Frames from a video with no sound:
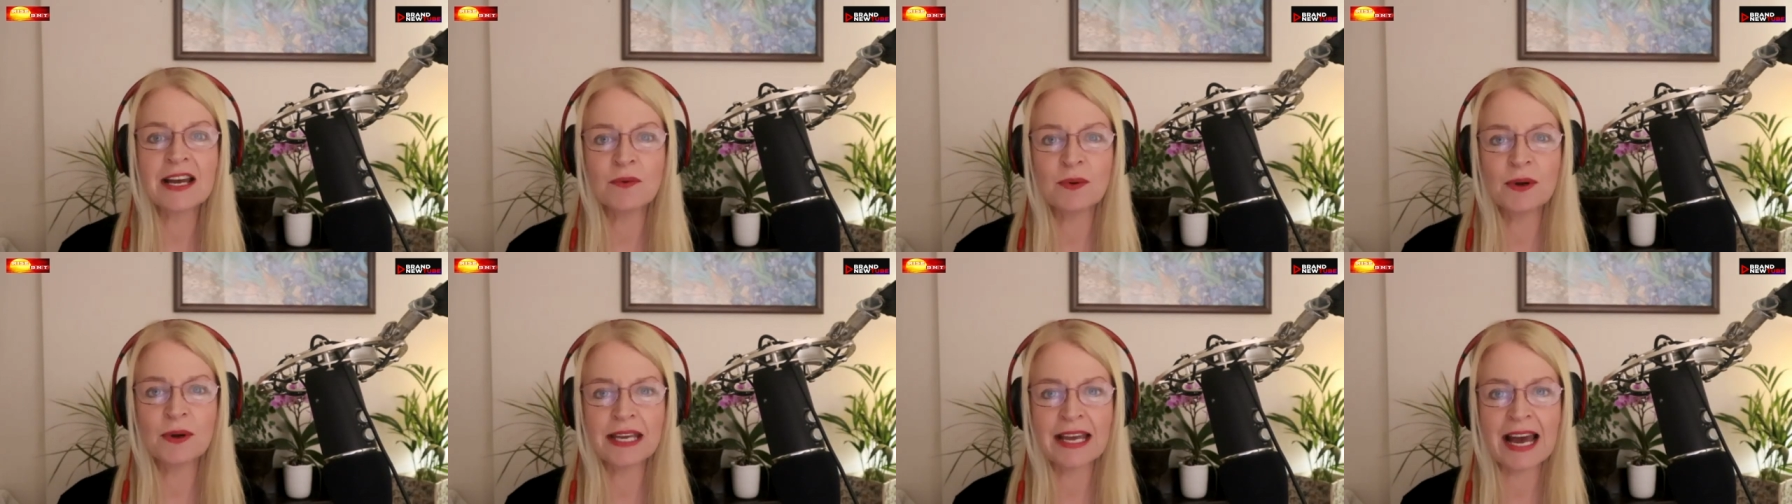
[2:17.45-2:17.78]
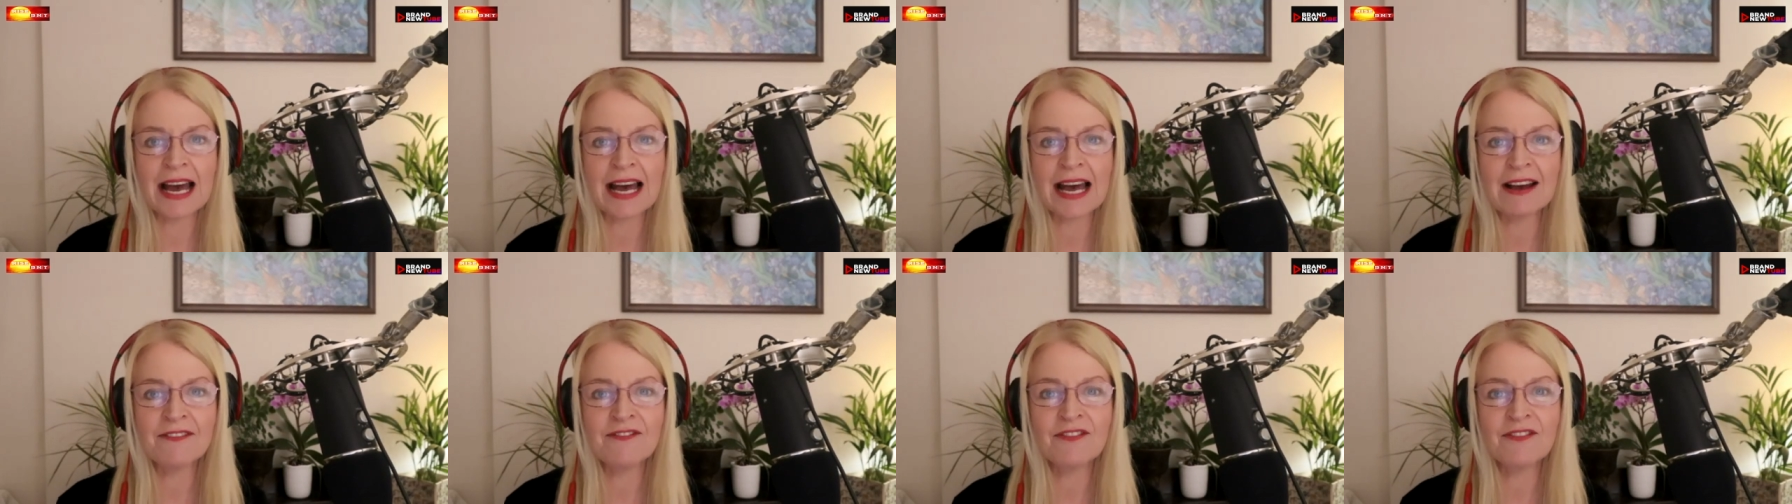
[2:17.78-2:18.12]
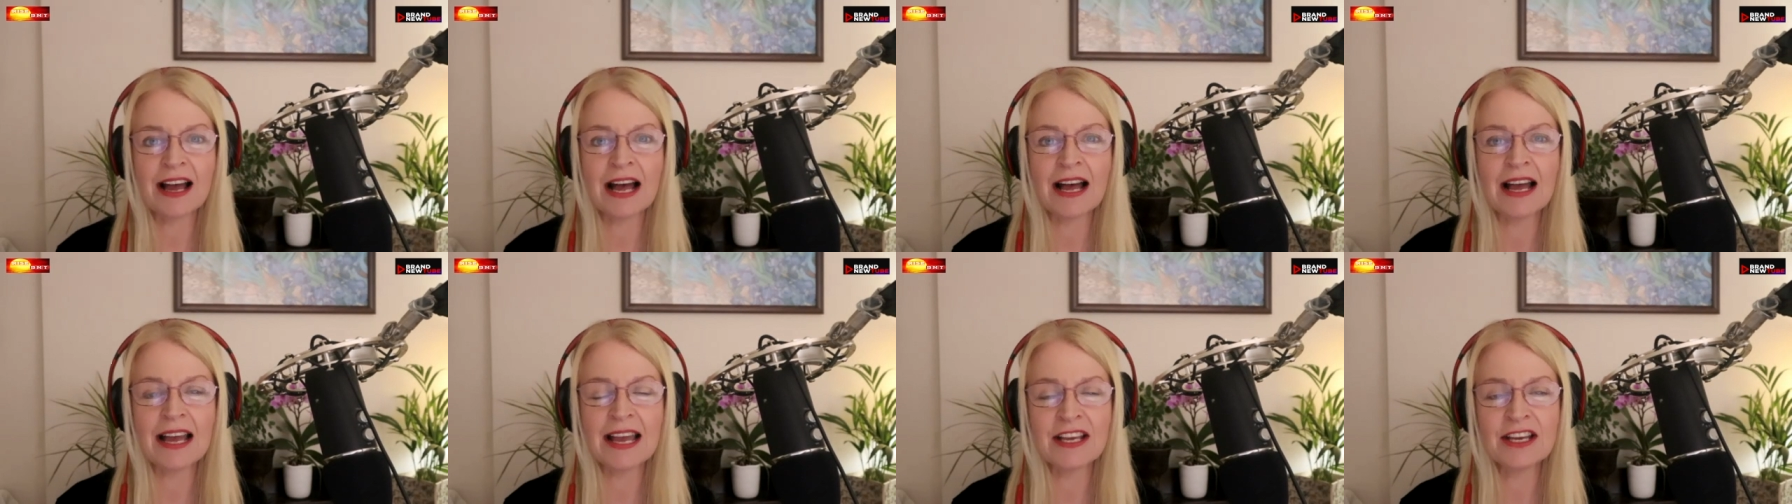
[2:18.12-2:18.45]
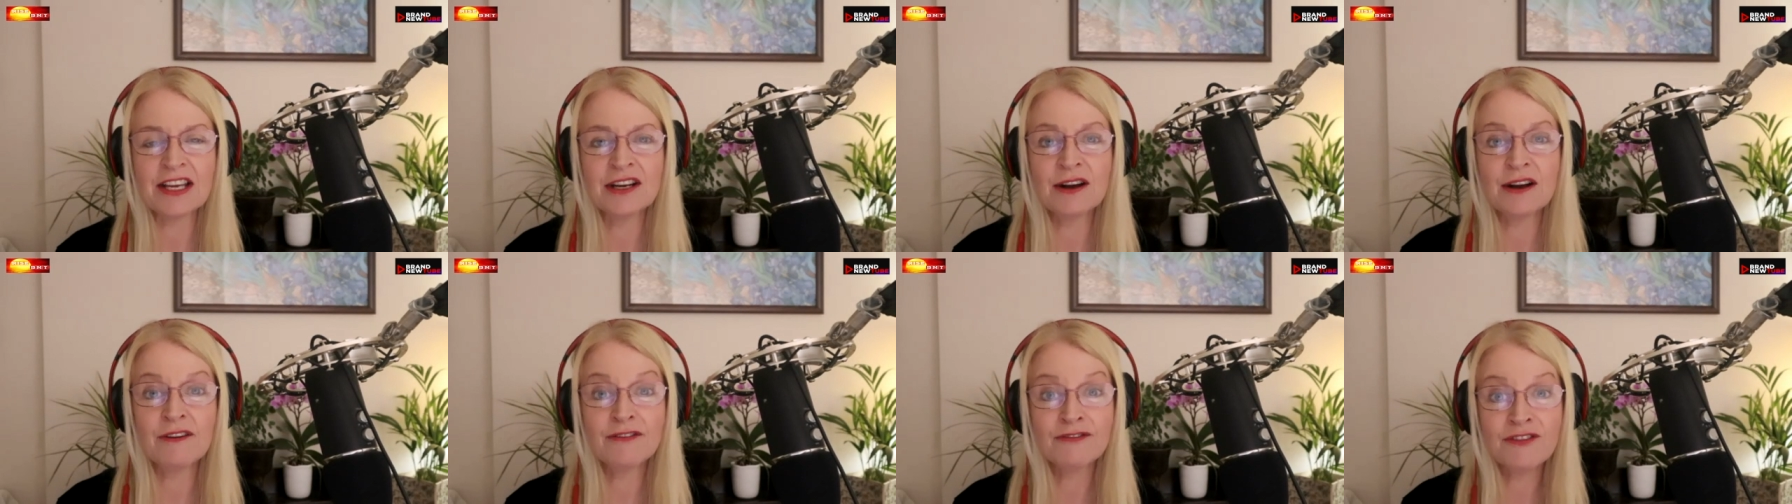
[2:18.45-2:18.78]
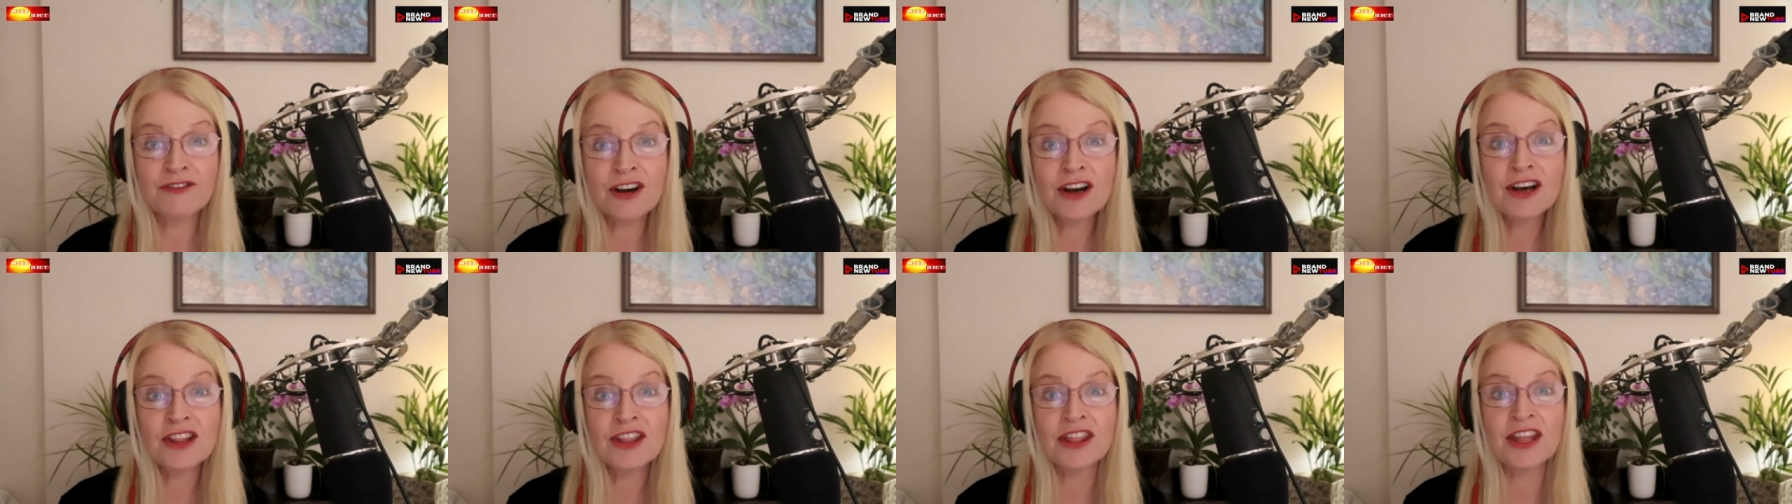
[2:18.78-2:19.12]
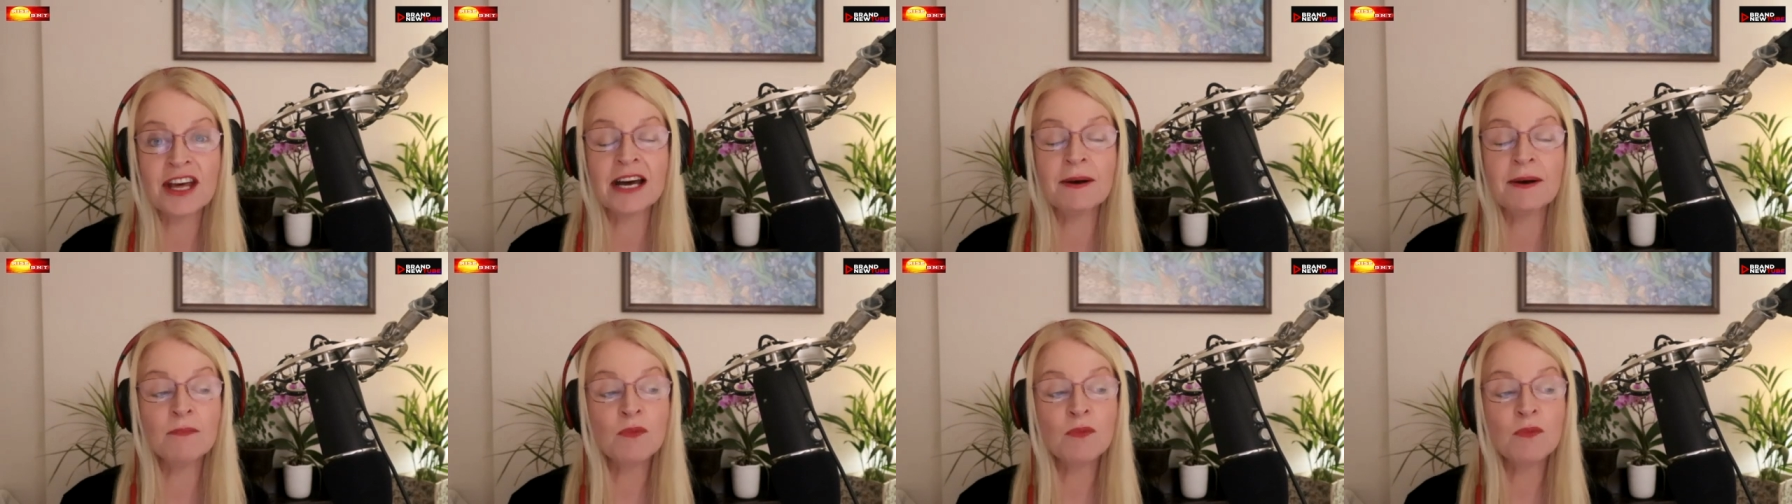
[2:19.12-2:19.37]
we have a further,